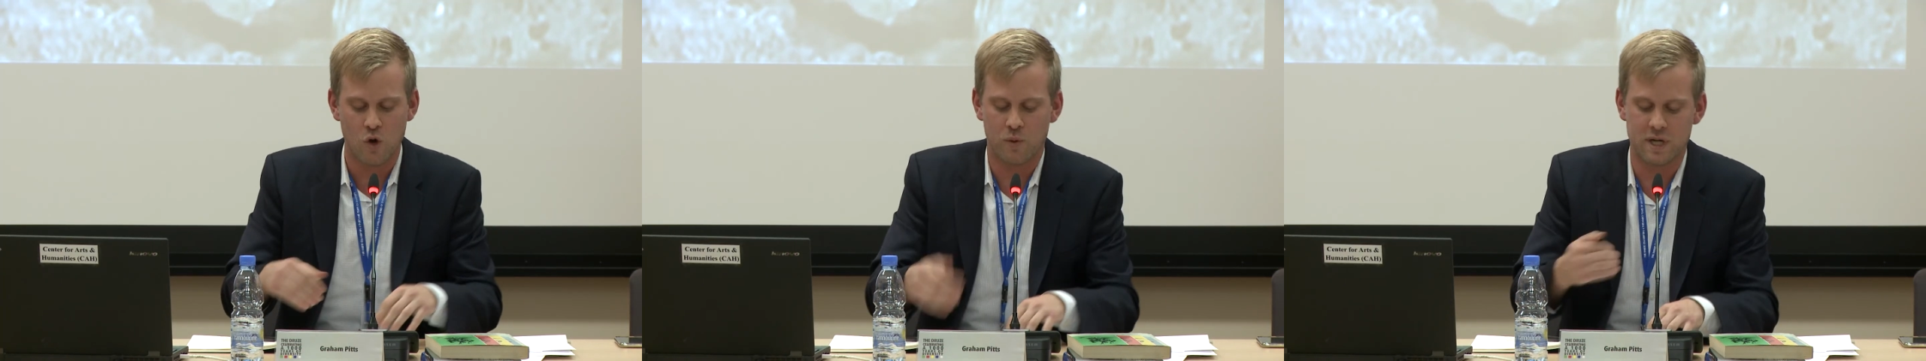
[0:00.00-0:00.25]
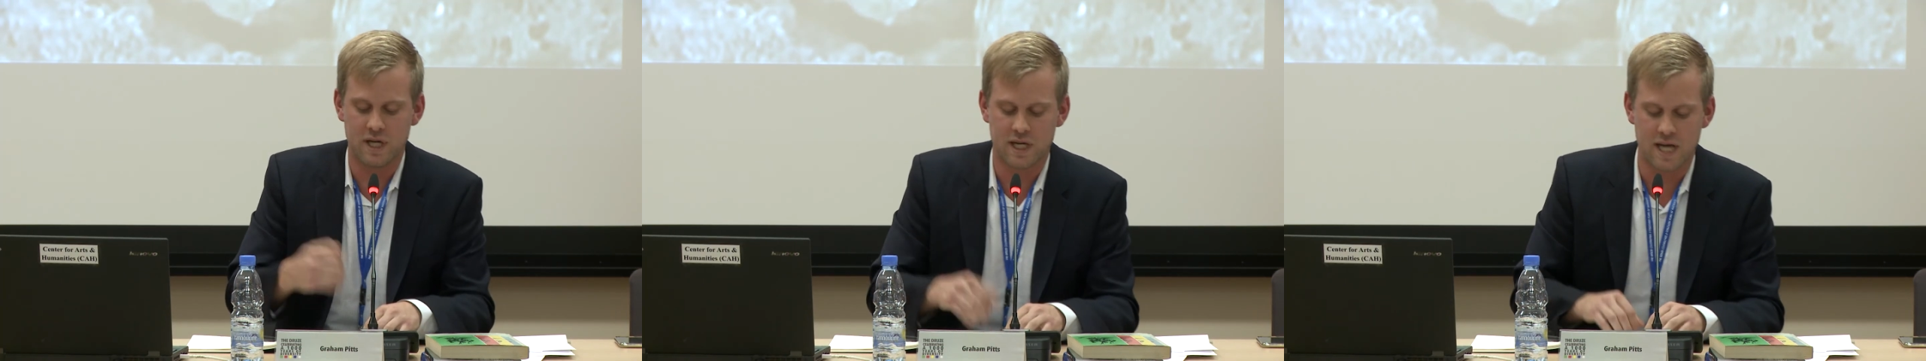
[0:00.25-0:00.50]

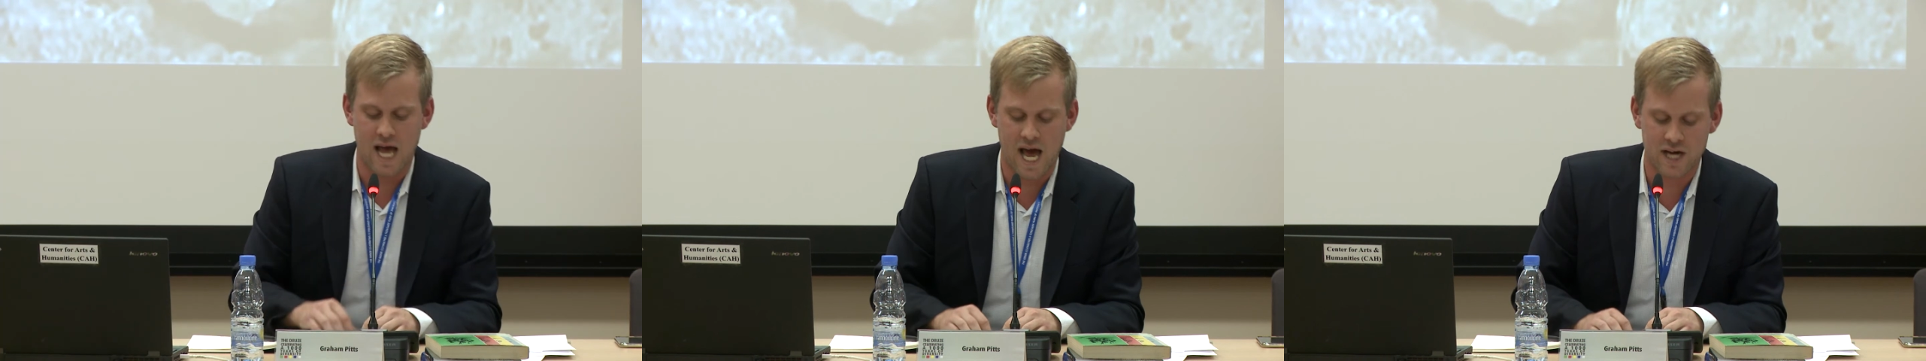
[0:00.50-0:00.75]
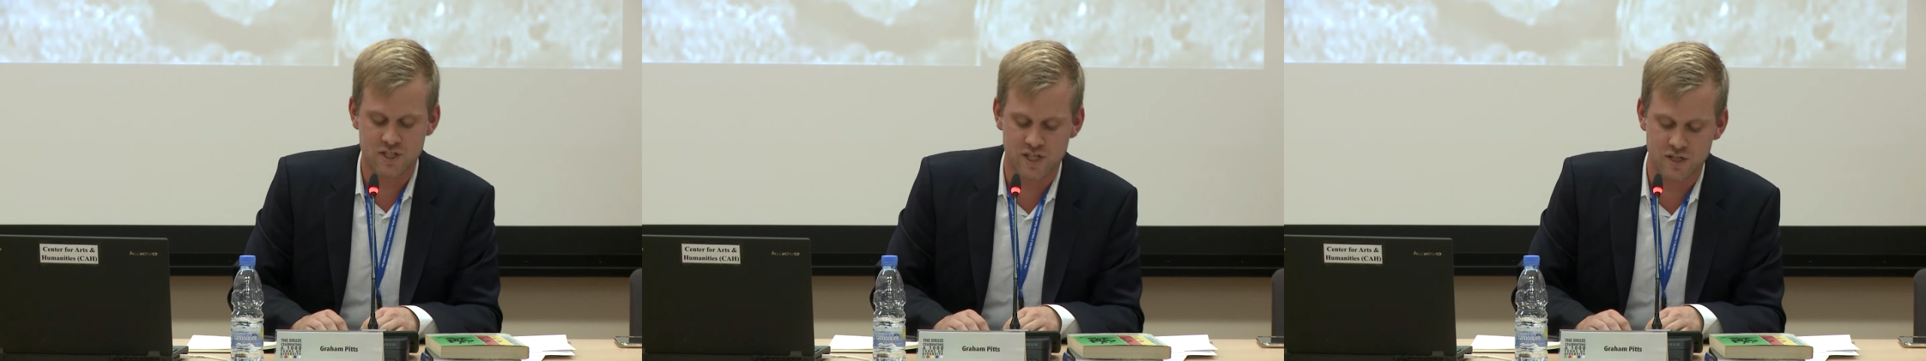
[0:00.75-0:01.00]
we need
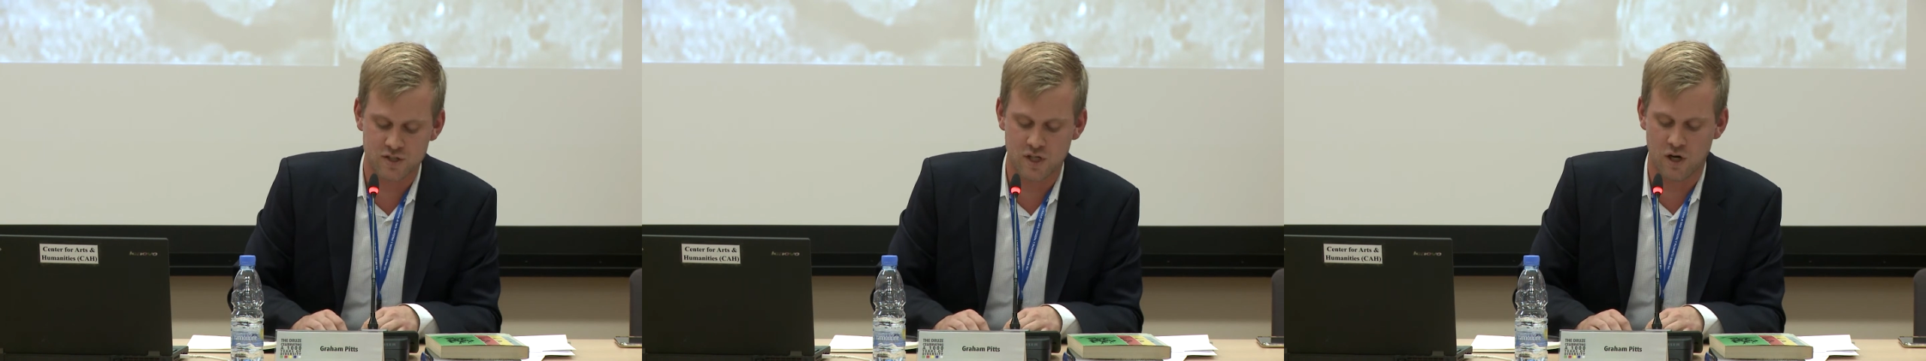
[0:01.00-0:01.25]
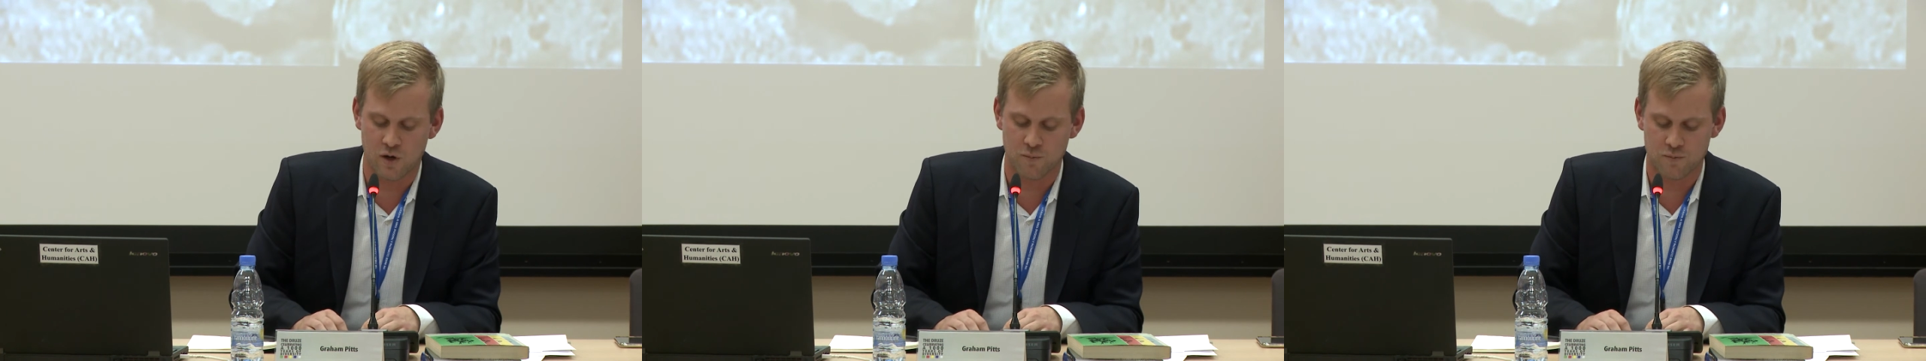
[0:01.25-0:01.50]
access
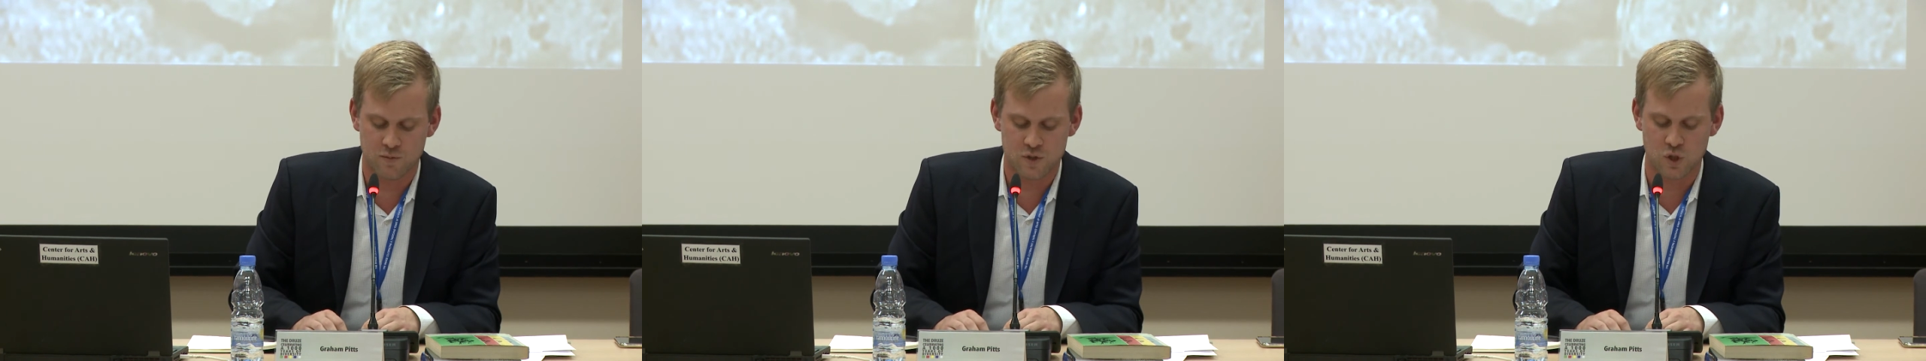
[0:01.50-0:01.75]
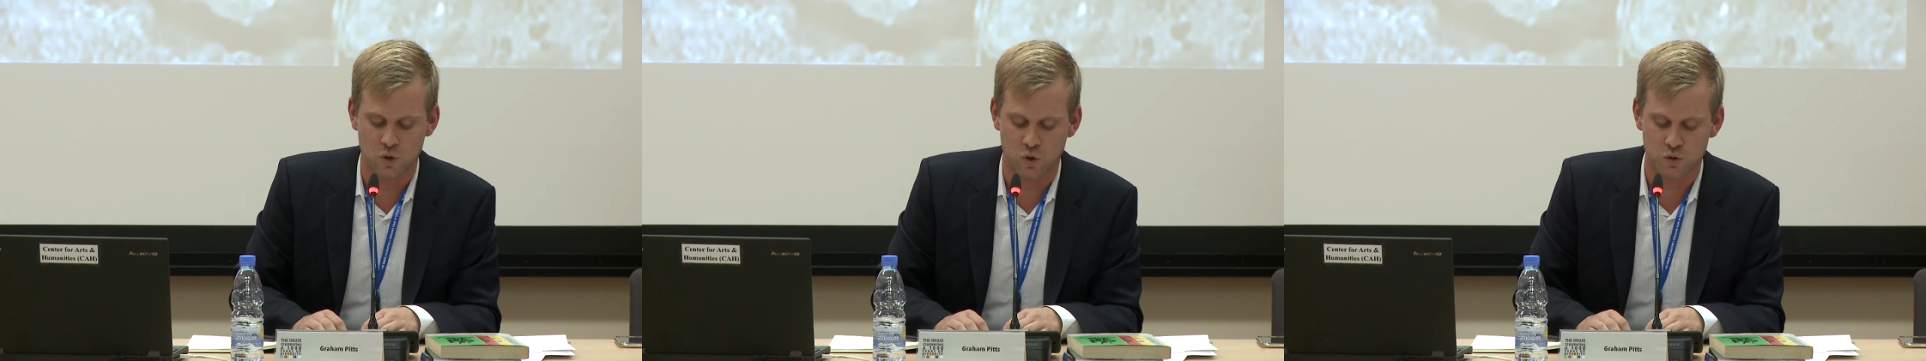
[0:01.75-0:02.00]

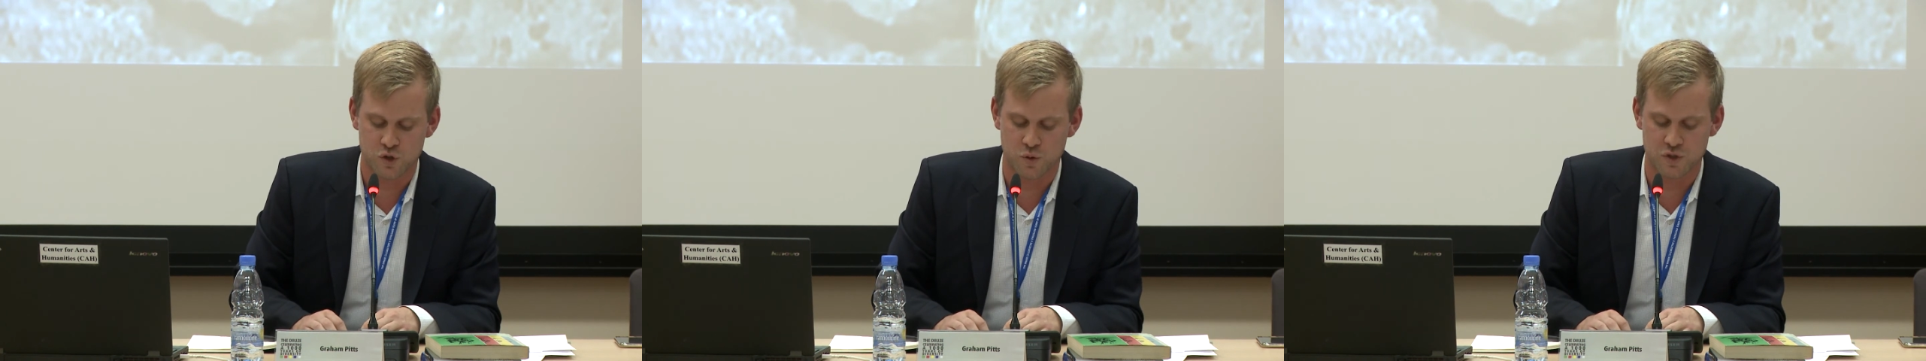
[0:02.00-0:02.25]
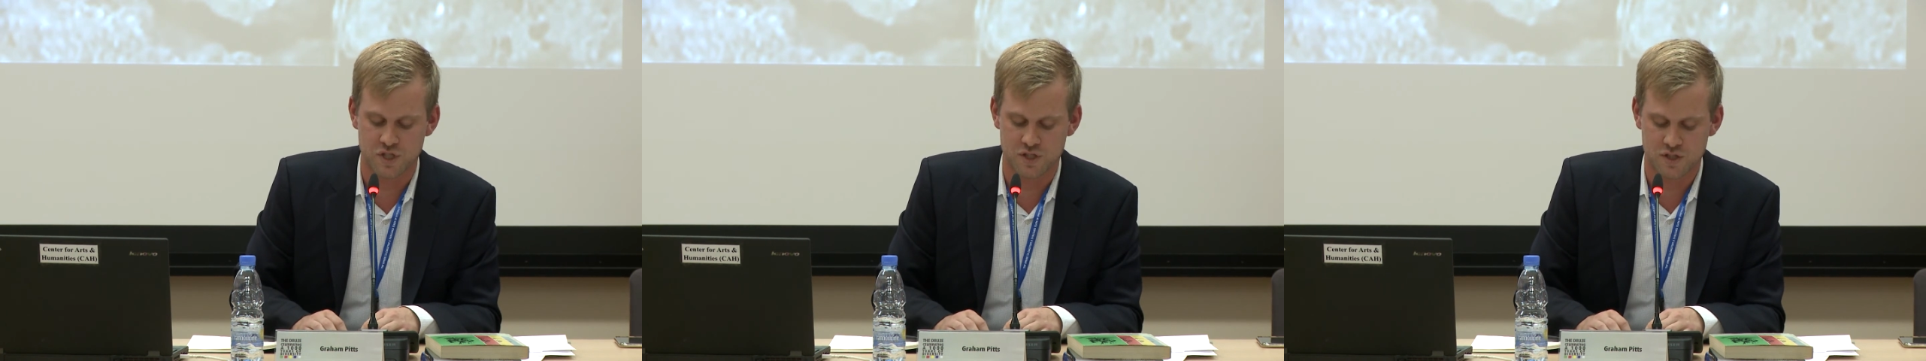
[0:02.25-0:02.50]
to local
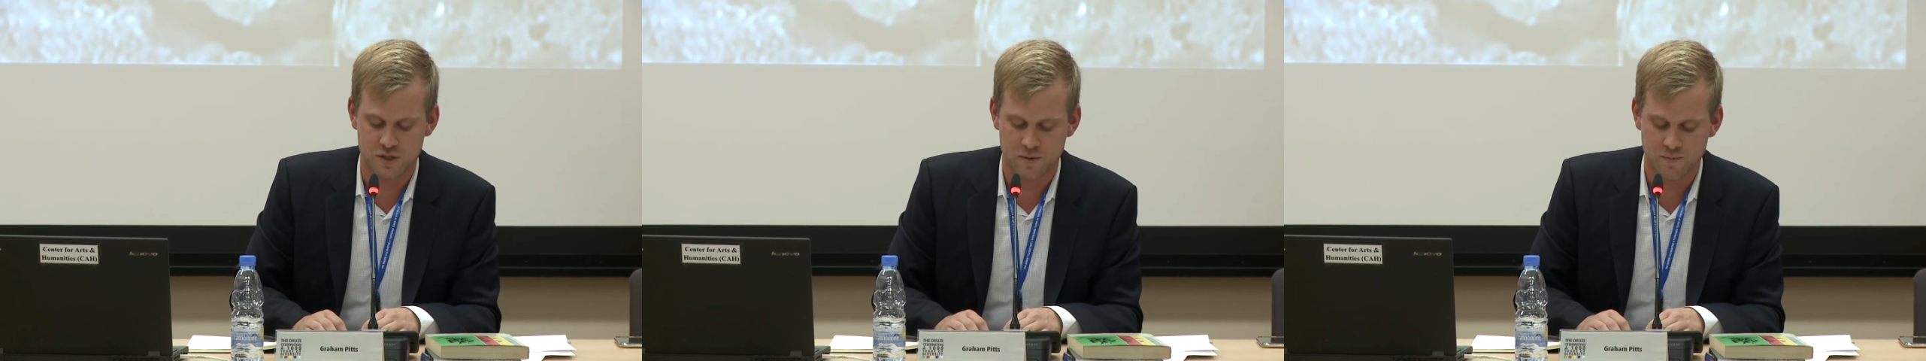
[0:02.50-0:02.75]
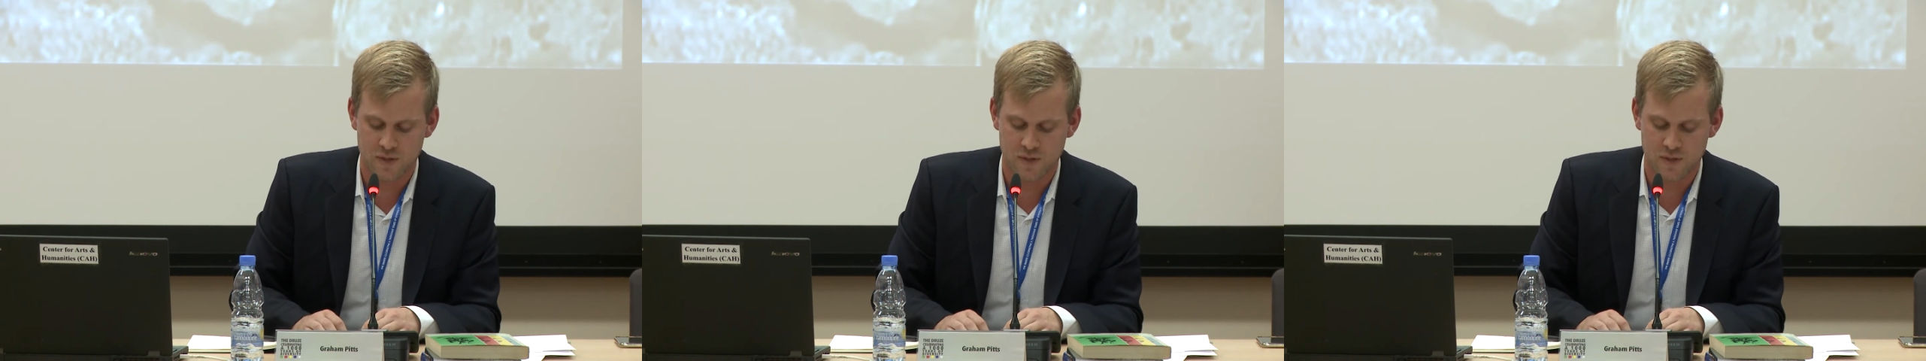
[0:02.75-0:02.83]
sources.